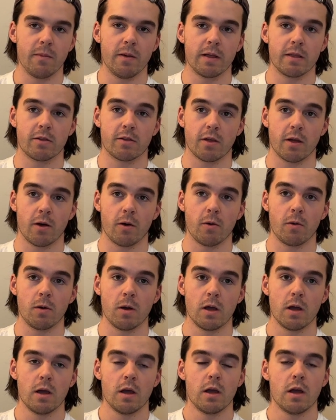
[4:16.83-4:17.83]
And so
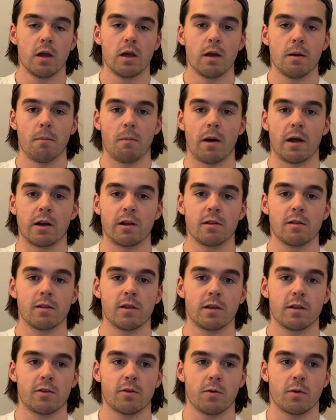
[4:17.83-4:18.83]

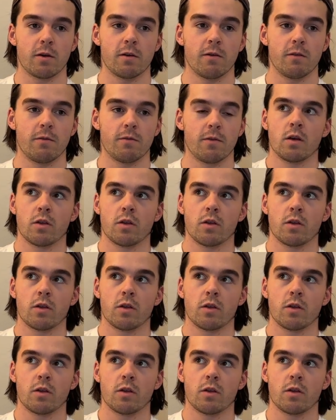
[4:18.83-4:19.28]
Monitaly sort of